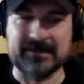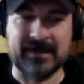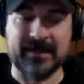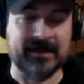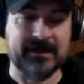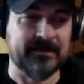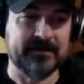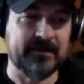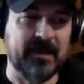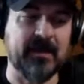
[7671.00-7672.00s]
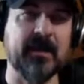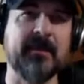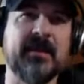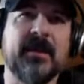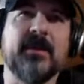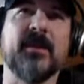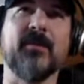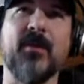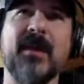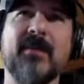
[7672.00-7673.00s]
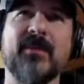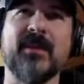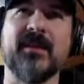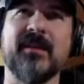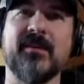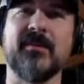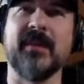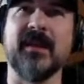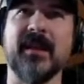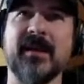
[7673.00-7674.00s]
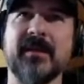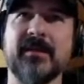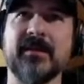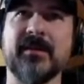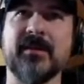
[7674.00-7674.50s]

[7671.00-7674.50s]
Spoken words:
I mean, you're more liable to get killed by lightning than